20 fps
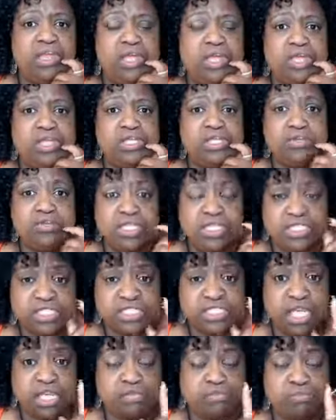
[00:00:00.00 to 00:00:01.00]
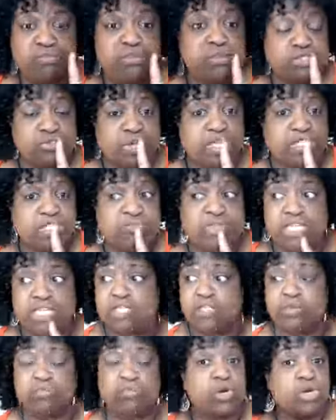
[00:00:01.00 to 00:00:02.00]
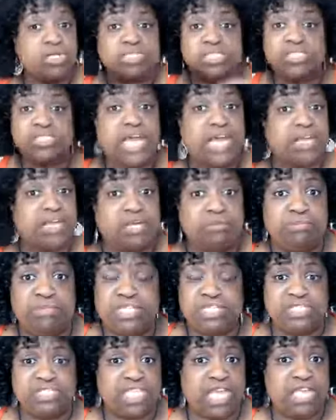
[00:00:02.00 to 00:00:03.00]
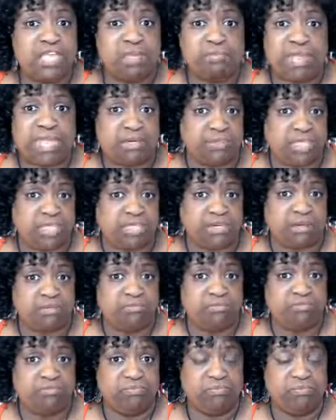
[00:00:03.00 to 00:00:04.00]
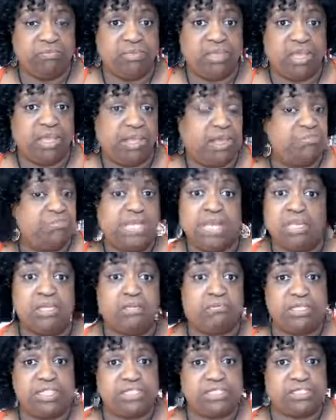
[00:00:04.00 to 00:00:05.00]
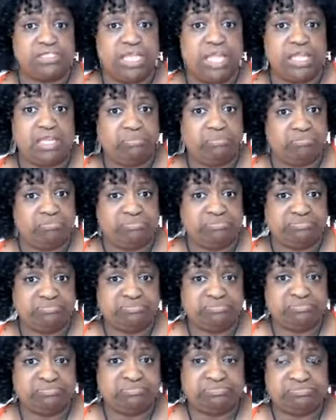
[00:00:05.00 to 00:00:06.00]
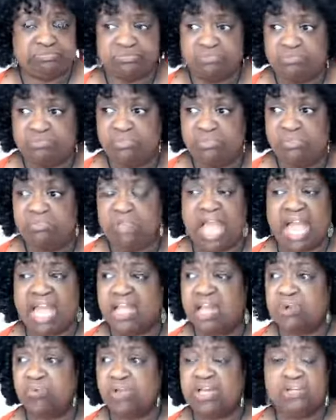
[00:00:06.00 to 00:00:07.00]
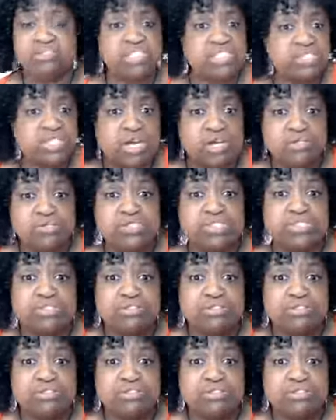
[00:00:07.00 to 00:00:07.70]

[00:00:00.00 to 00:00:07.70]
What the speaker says: you need to say, trust me, the world is not going to be the same out here. I'm not going to be the same. I got a wellness coach.